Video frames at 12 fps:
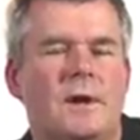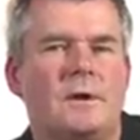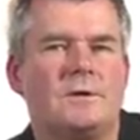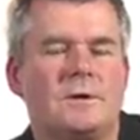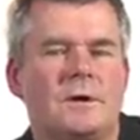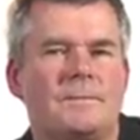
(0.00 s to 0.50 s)

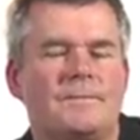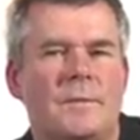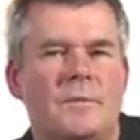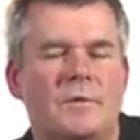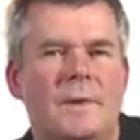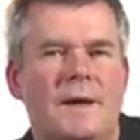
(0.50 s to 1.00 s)
long term
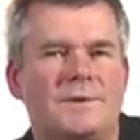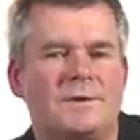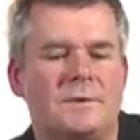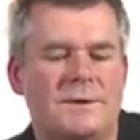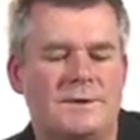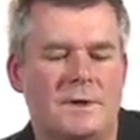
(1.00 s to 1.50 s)
remains
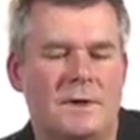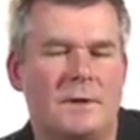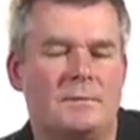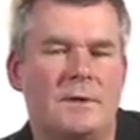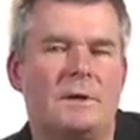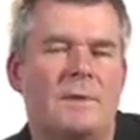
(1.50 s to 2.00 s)
to be
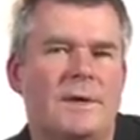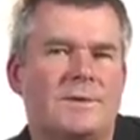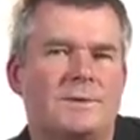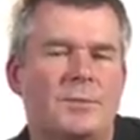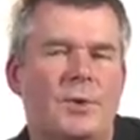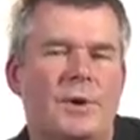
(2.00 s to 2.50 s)
seen, but it
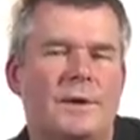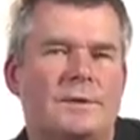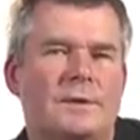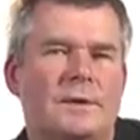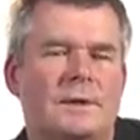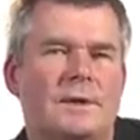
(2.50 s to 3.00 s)
makes the
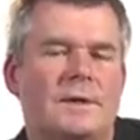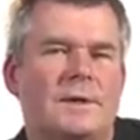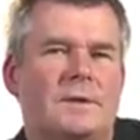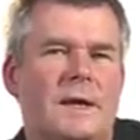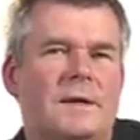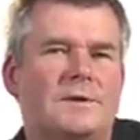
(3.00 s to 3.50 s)
point
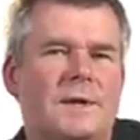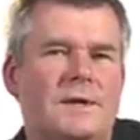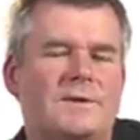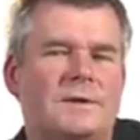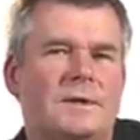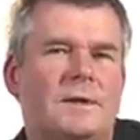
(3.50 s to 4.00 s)
that
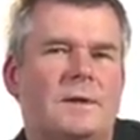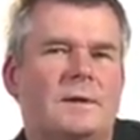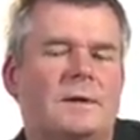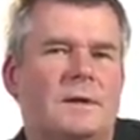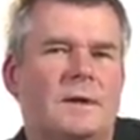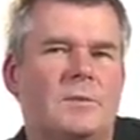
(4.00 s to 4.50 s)

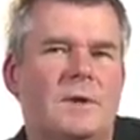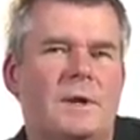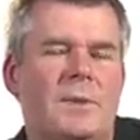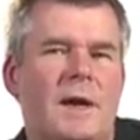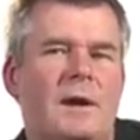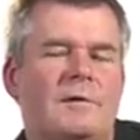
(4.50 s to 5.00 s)
intensity can be
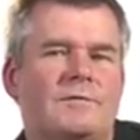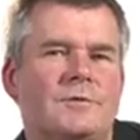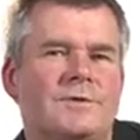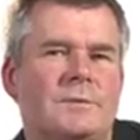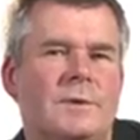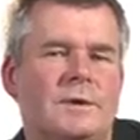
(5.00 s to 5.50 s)
a powerful
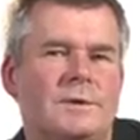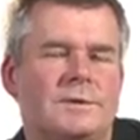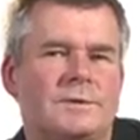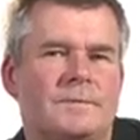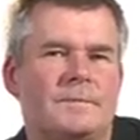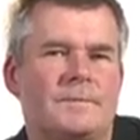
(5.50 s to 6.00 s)

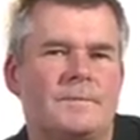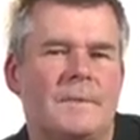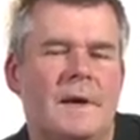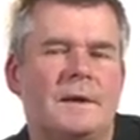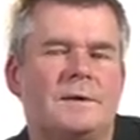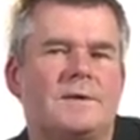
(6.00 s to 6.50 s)
stimulus.
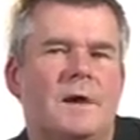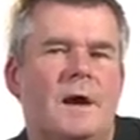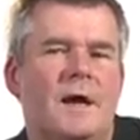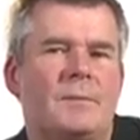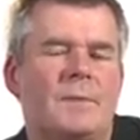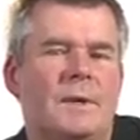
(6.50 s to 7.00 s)
And in
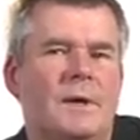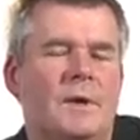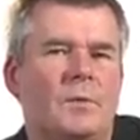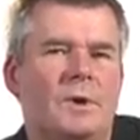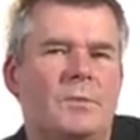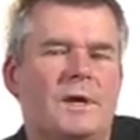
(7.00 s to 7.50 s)
time
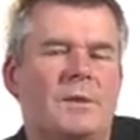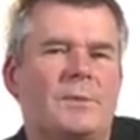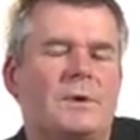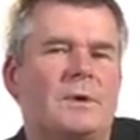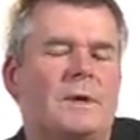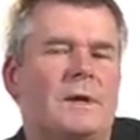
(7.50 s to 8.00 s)
when
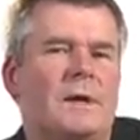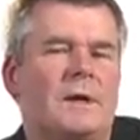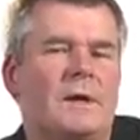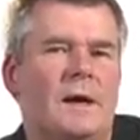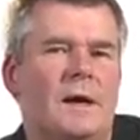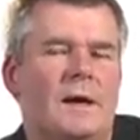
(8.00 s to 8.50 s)
people
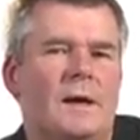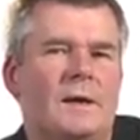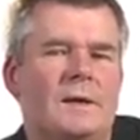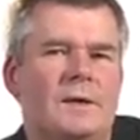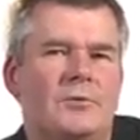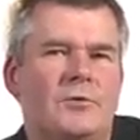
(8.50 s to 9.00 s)

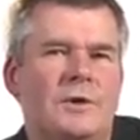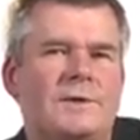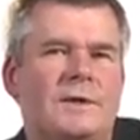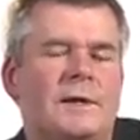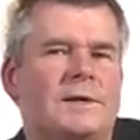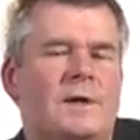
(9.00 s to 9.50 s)
are
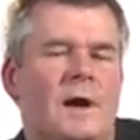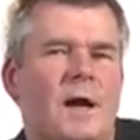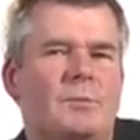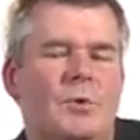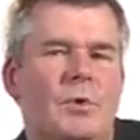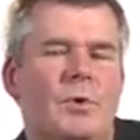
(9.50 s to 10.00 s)
increasingly
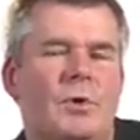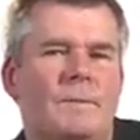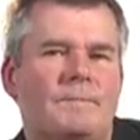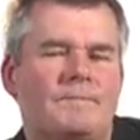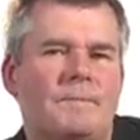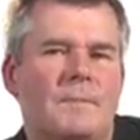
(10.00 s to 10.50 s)
time poor,